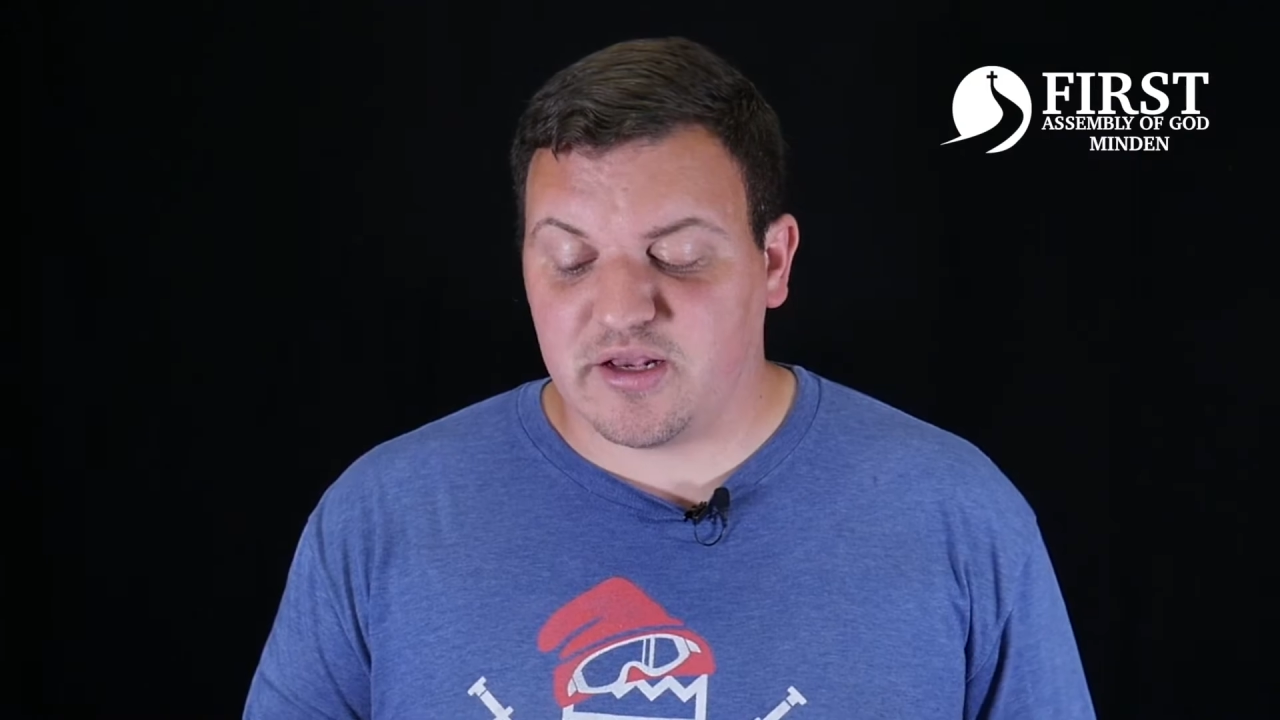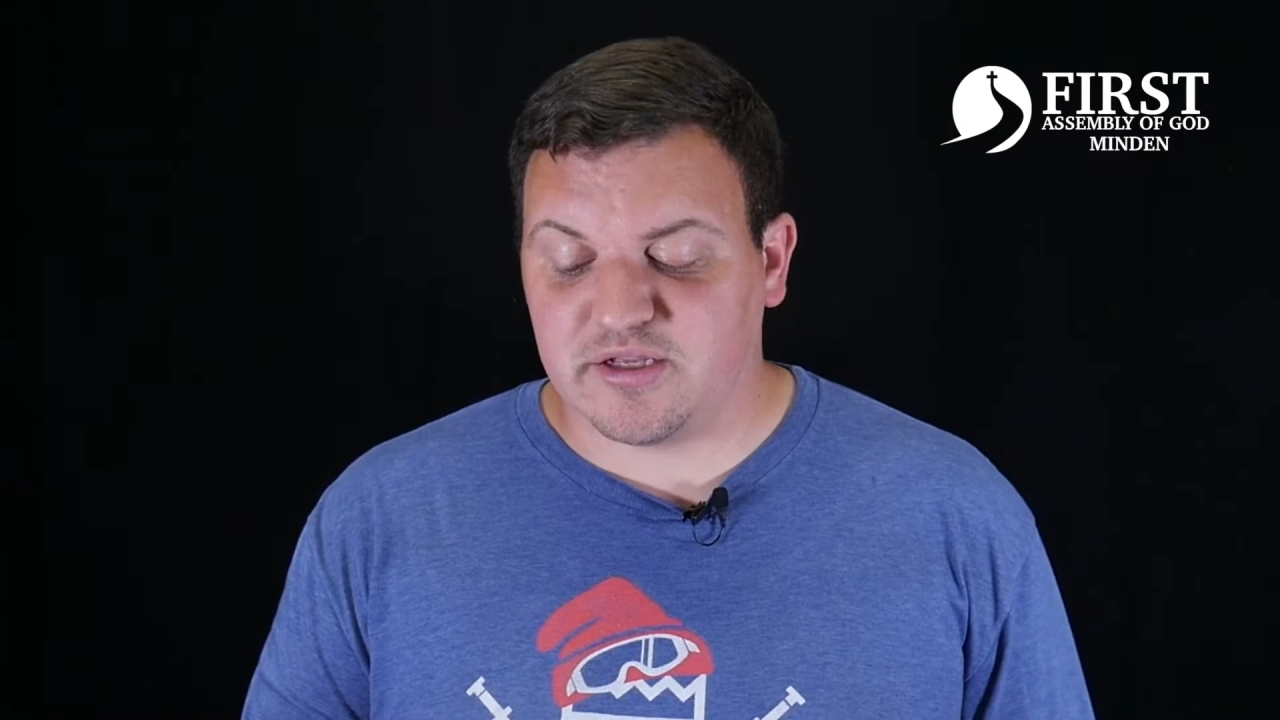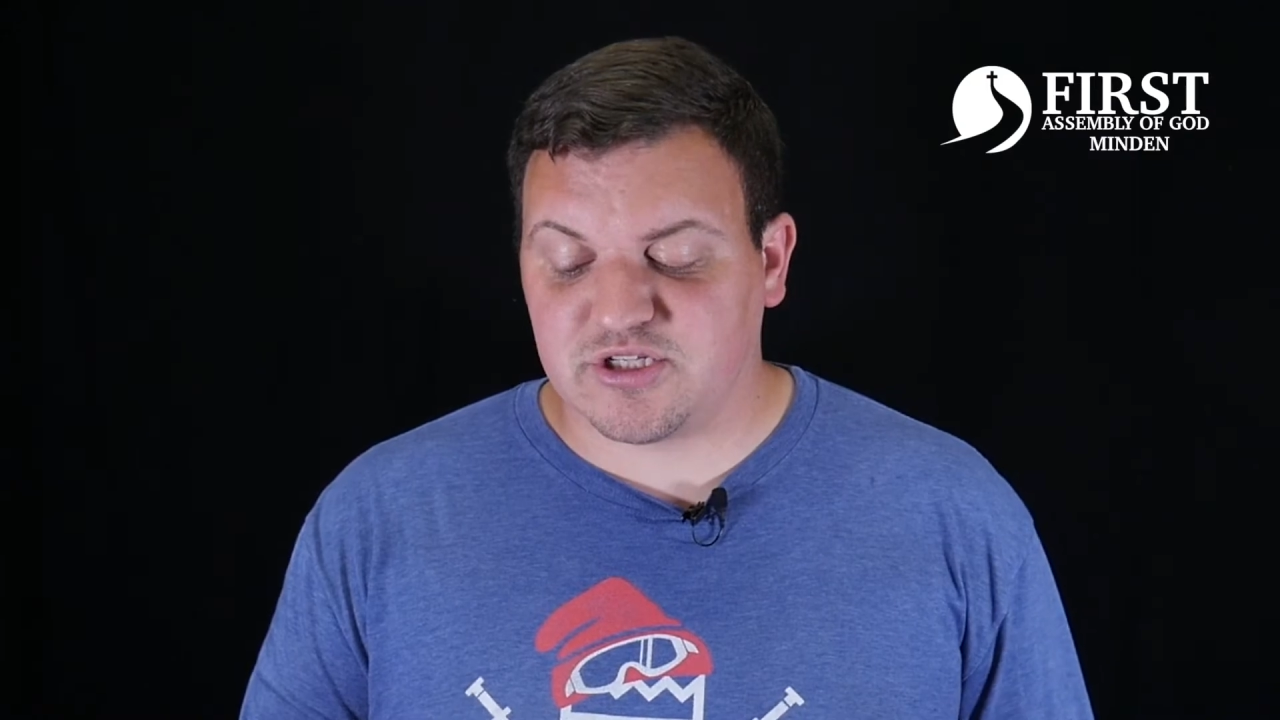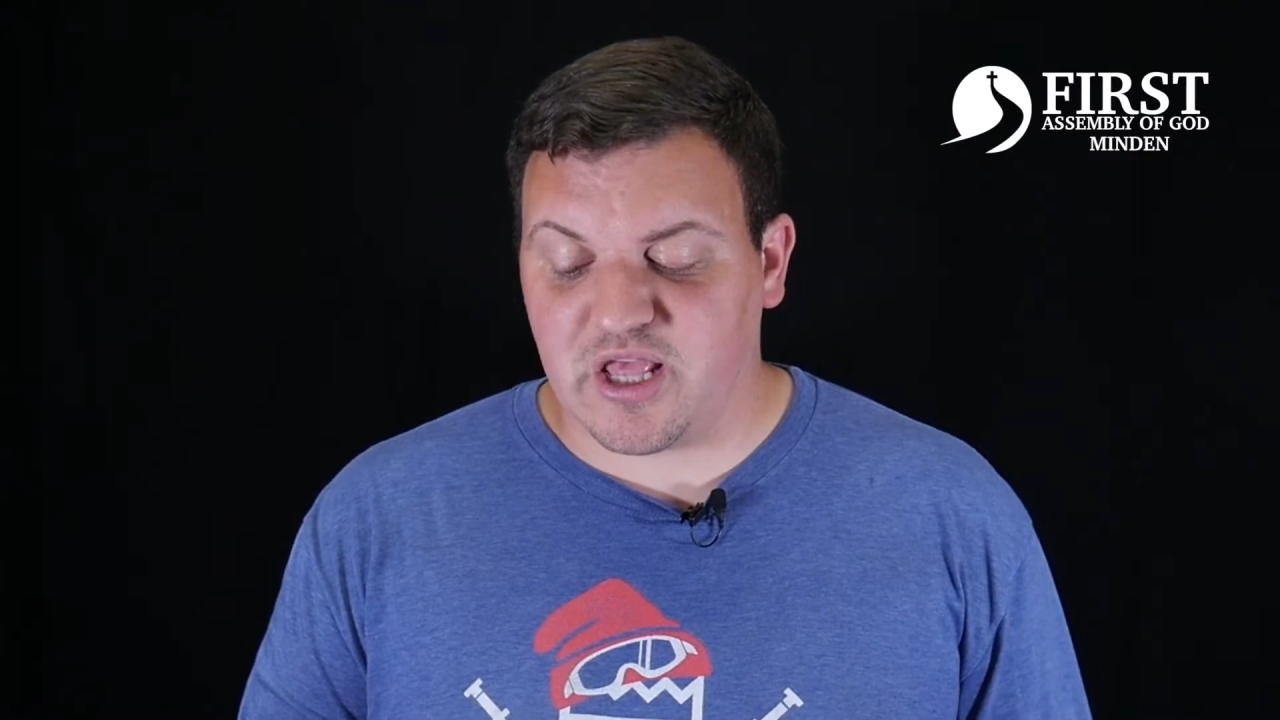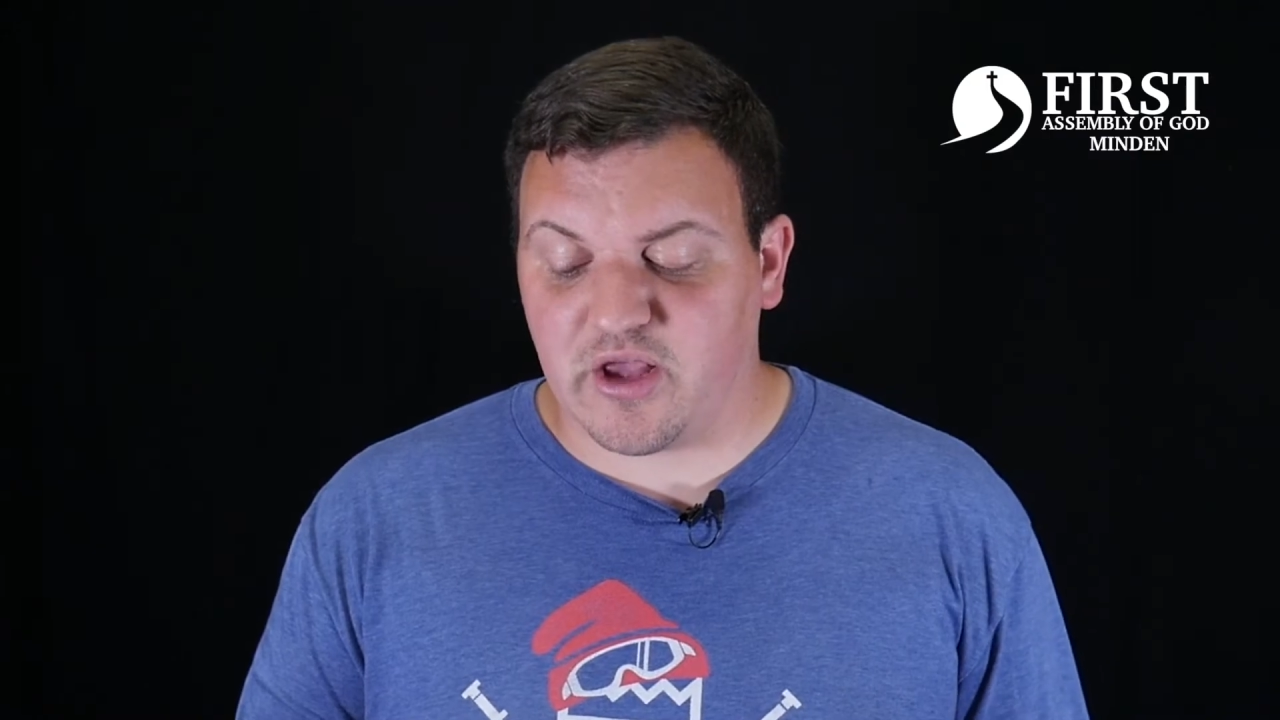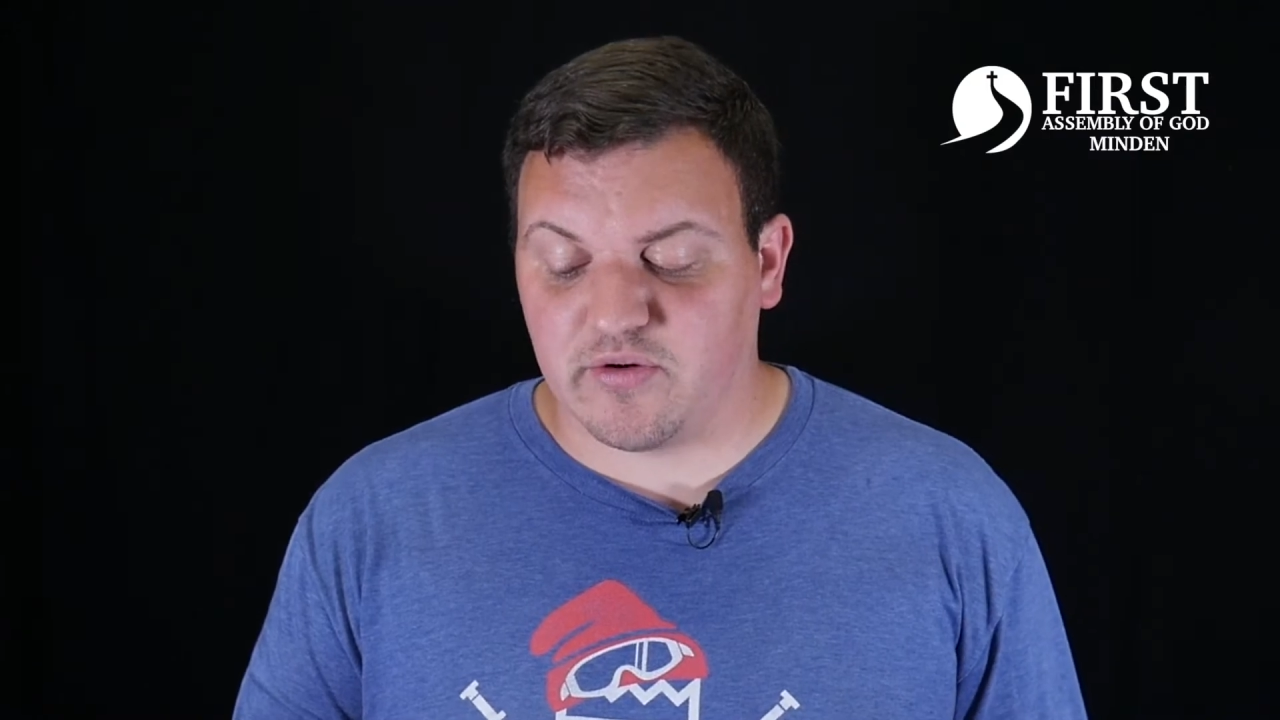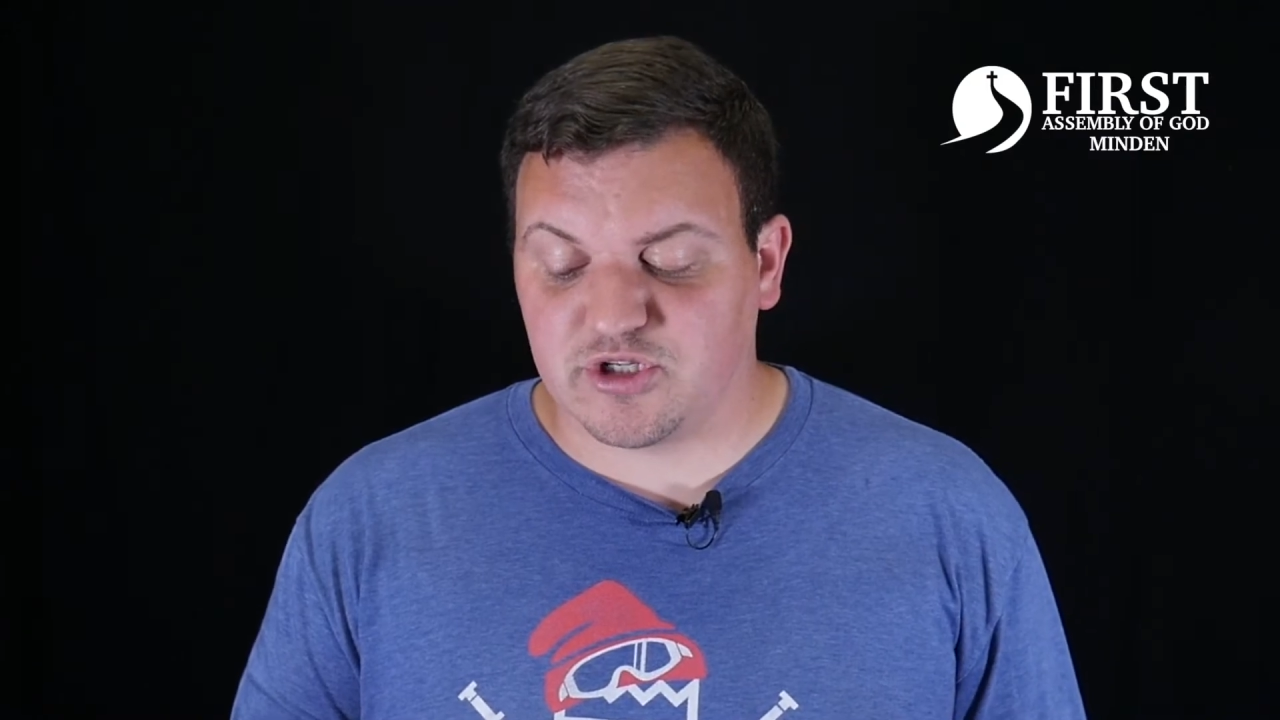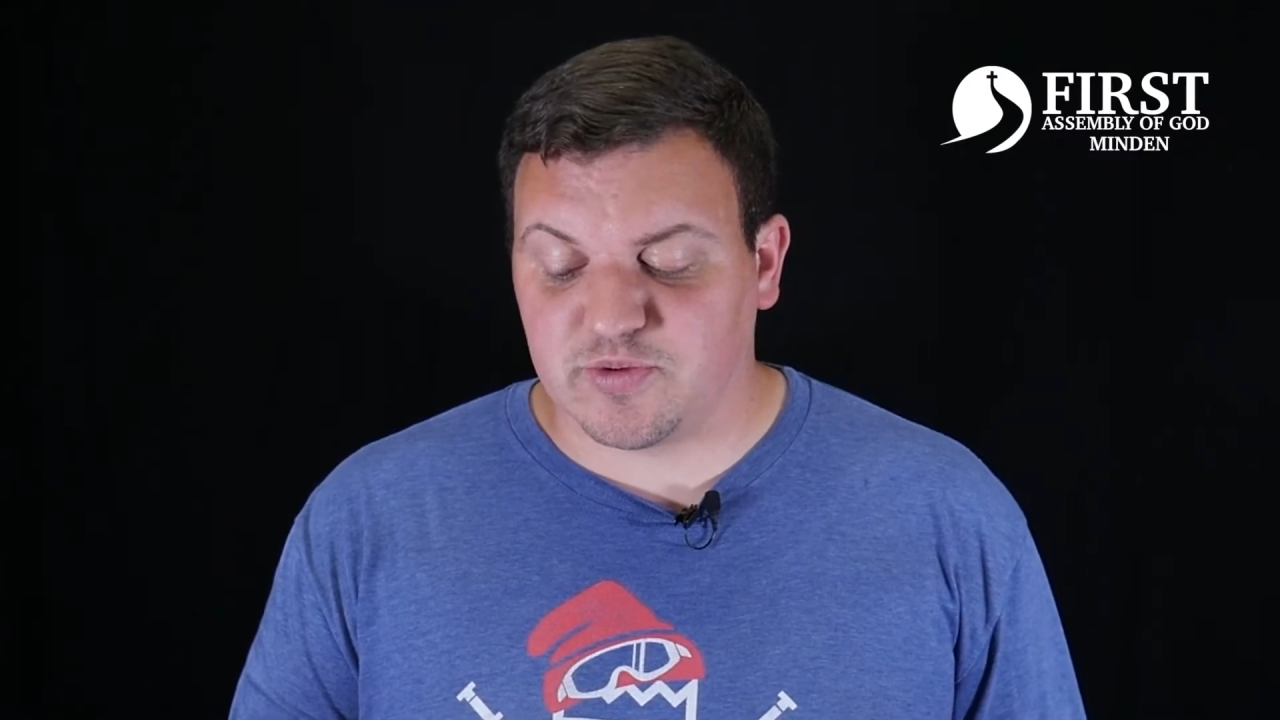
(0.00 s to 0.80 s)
distinguish